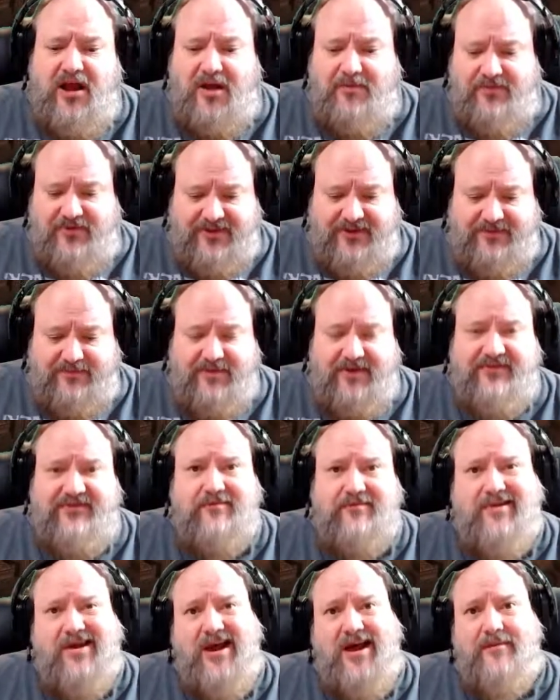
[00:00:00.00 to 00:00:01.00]
Please make
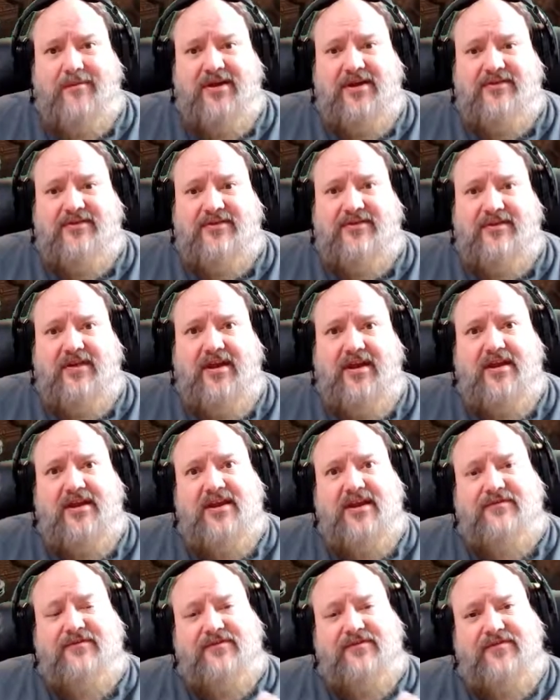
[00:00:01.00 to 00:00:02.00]
some comments.
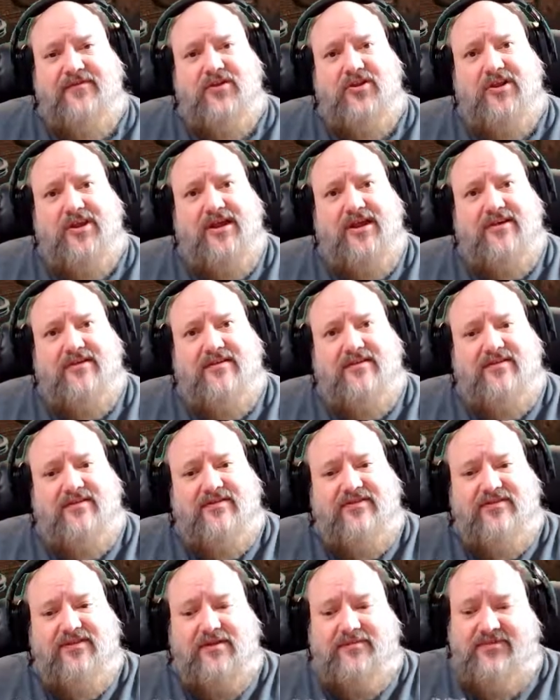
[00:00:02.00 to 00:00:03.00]
If you feel like
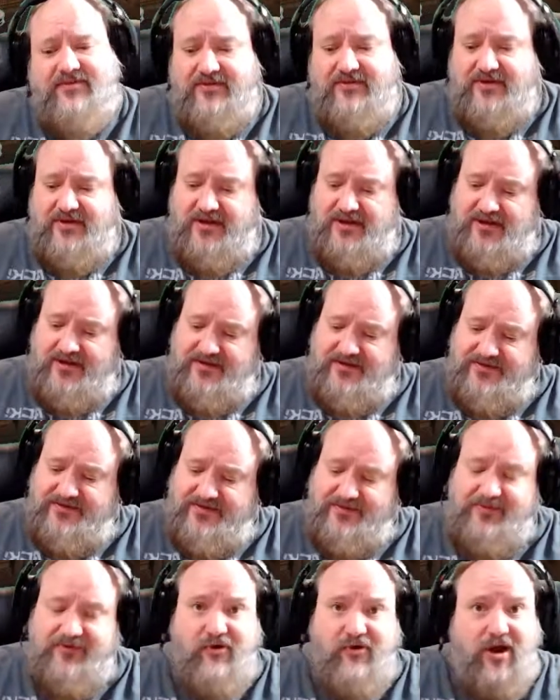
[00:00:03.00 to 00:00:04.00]

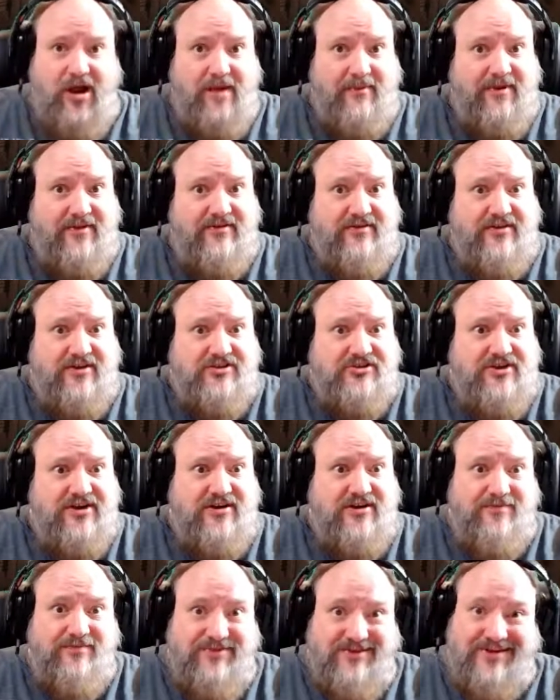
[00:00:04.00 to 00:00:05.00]
subscribing to the
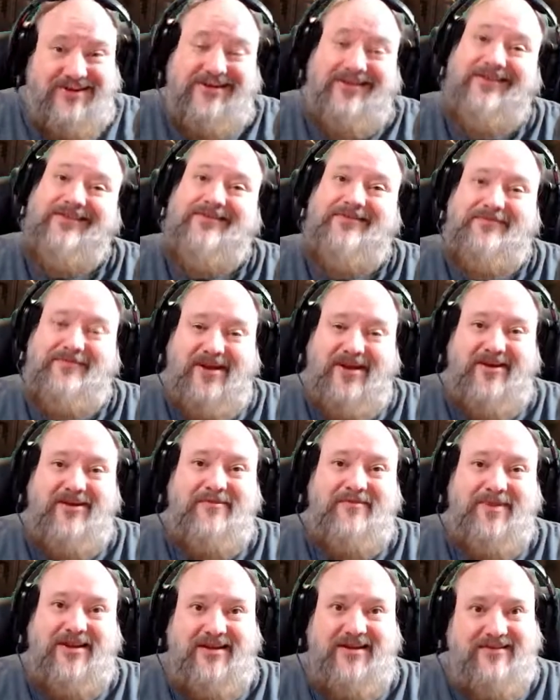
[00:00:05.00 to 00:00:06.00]
channel, please, by all
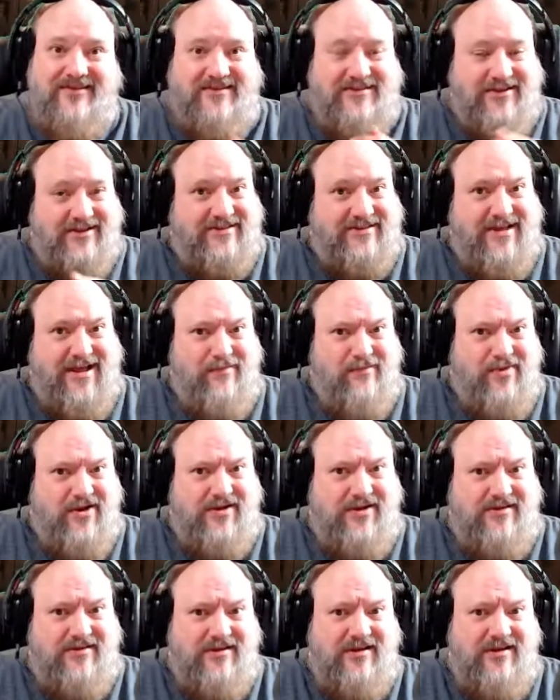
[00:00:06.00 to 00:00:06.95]
means, click that button.